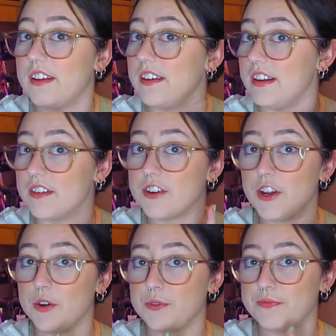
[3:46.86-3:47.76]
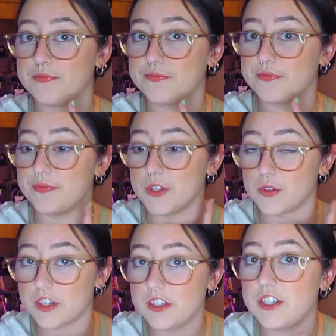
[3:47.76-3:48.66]
You never know. You
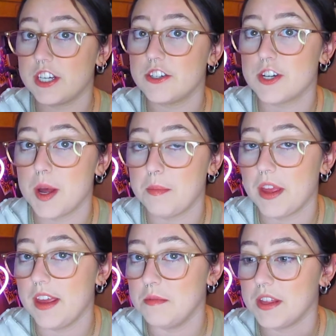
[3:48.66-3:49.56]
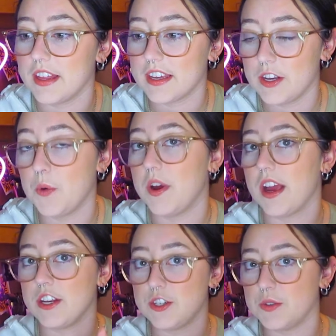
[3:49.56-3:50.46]
could change it up and be like, you know what,
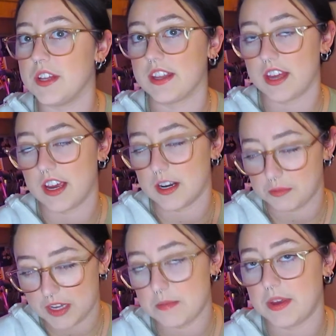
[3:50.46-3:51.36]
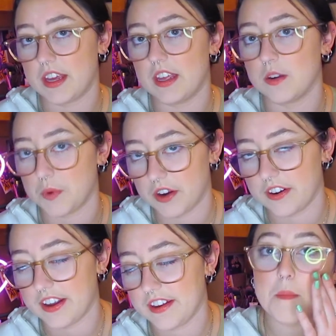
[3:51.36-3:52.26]
I do like that, and I'm keeping it and
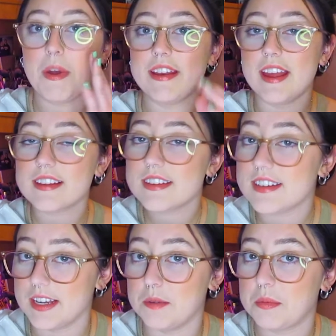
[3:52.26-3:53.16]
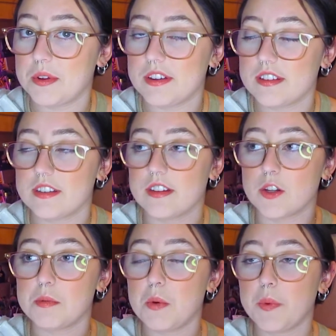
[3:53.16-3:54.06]
wearing it. My next tip, it's a
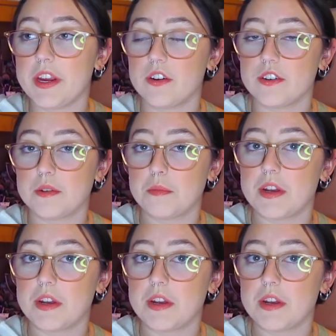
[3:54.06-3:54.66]
little bit weird, but